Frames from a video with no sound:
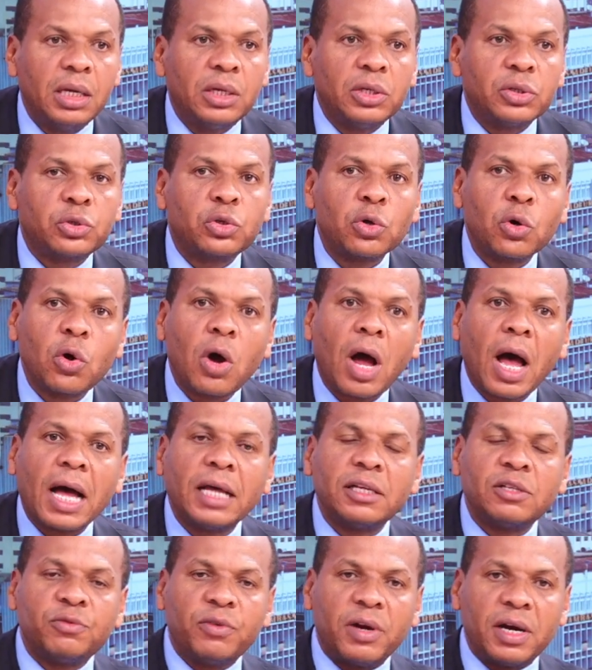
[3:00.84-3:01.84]
So
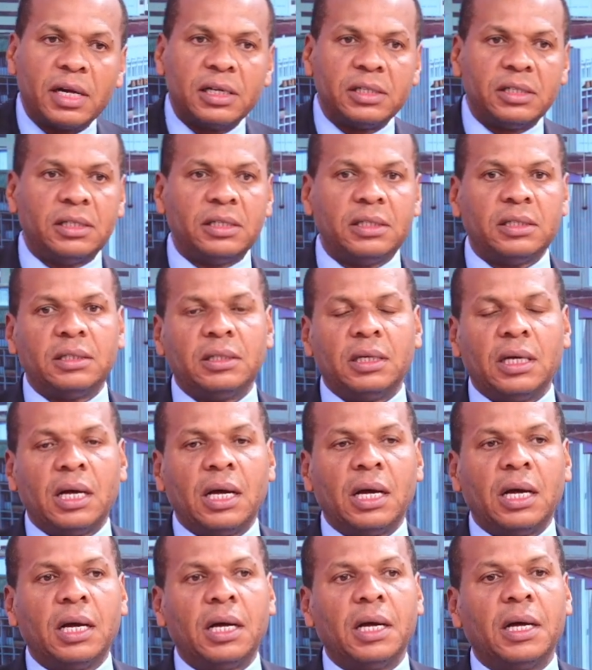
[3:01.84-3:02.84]
as far as
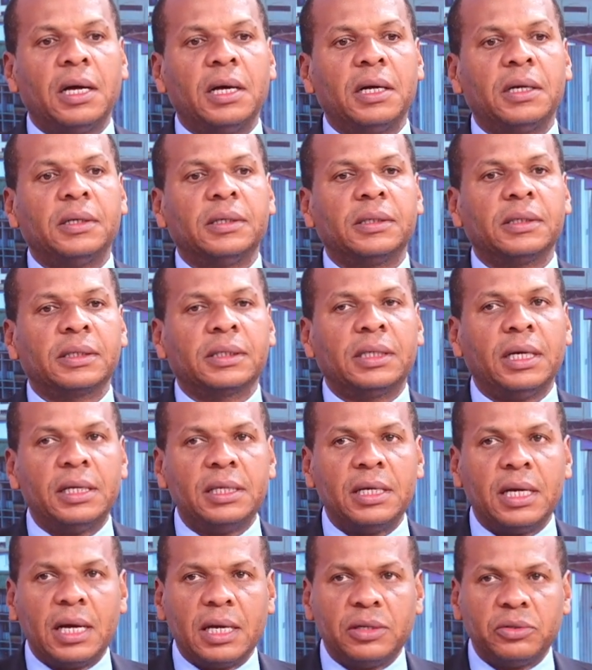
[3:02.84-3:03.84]

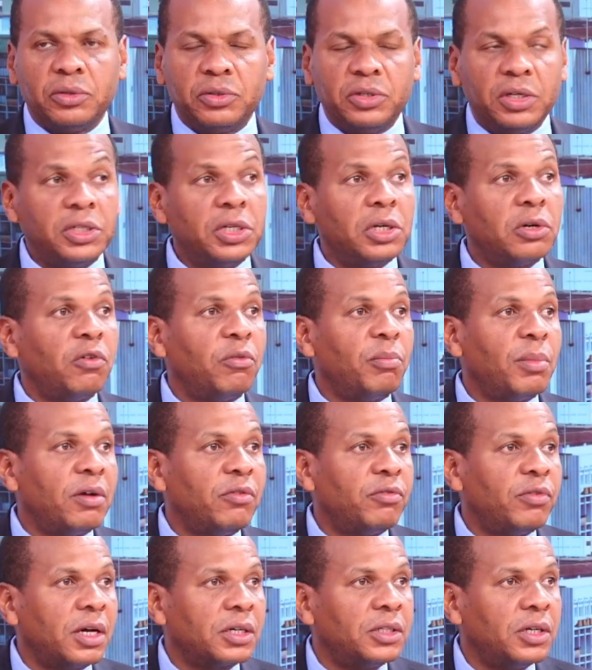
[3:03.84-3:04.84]
Kenya Association of
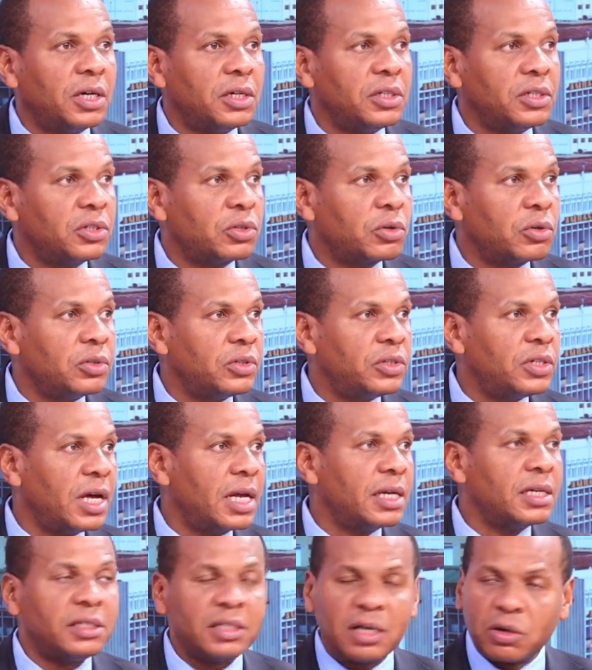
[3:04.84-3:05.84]
Manufacturers is
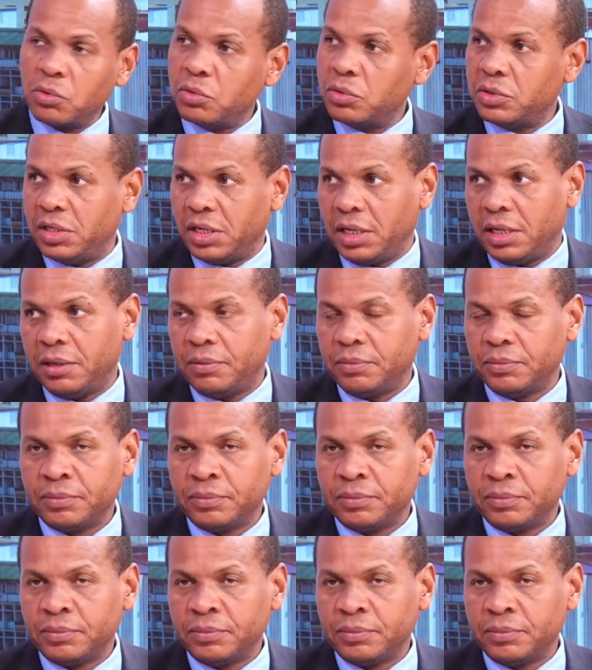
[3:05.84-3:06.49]
concerned, it's a good deal.